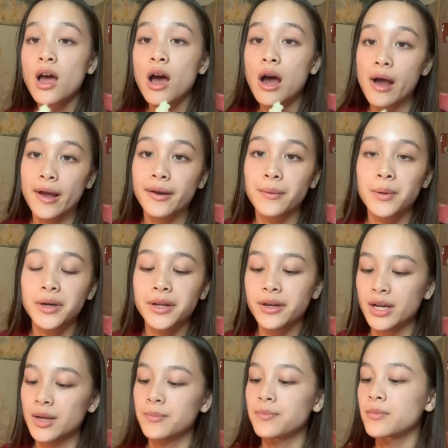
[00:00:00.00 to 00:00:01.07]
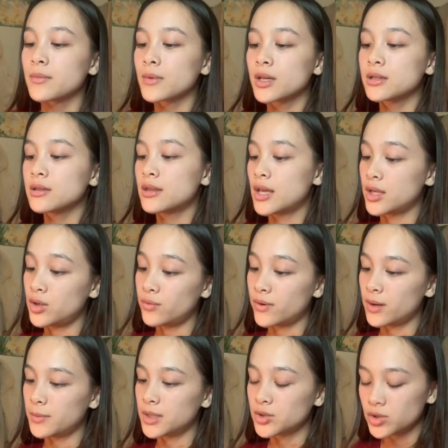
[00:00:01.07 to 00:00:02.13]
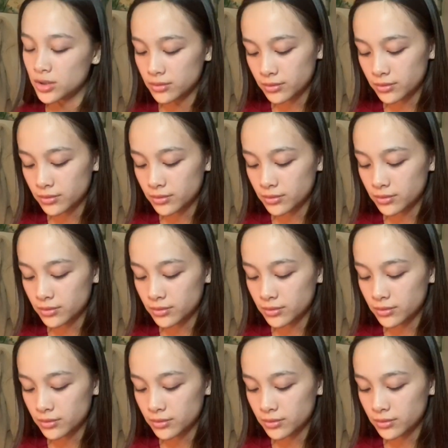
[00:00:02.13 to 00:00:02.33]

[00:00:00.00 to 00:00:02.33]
I don't want to hear it. Thank you very much.